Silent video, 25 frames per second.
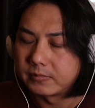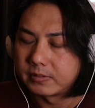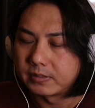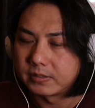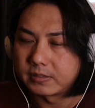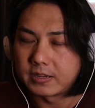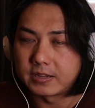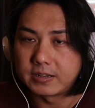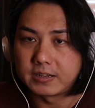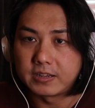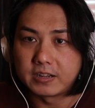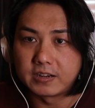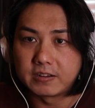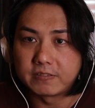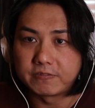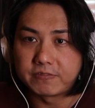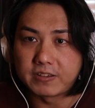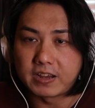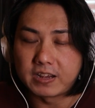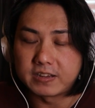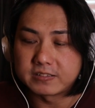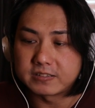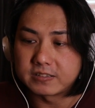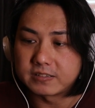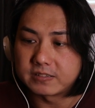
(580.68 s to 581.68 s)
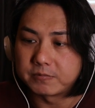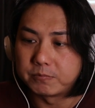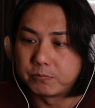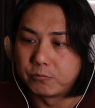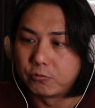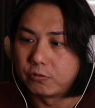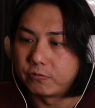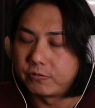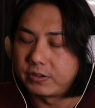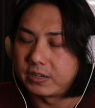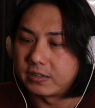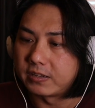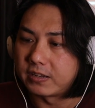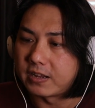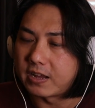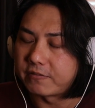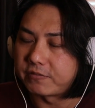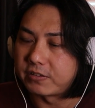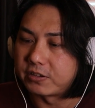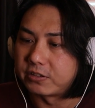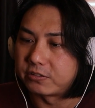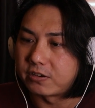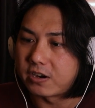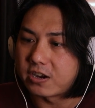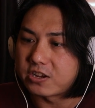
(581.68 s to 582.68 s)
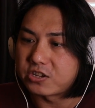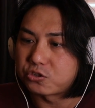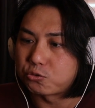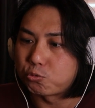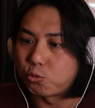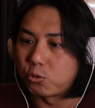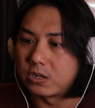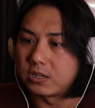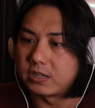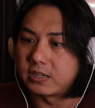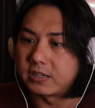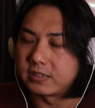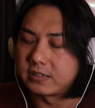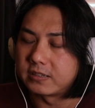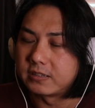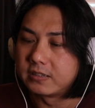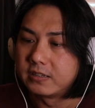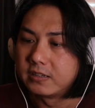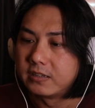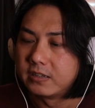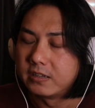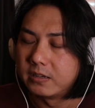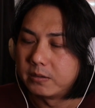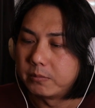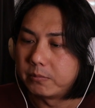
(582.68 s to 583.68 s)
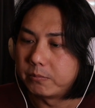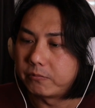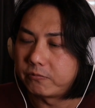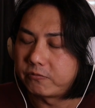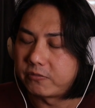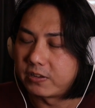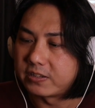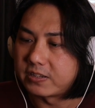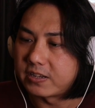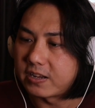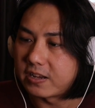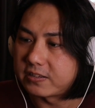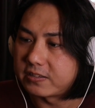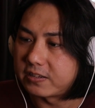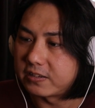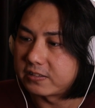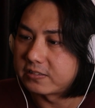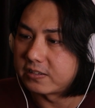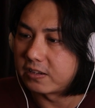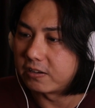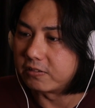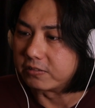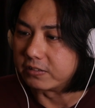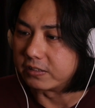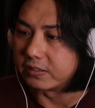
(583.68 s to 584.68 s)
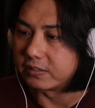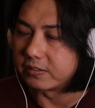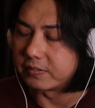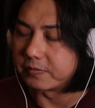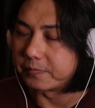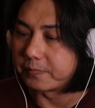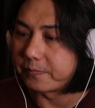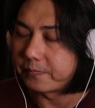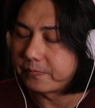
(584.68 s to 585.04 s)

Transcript: You can hear the phaser moving left and right, swirling. Fantastic sound here.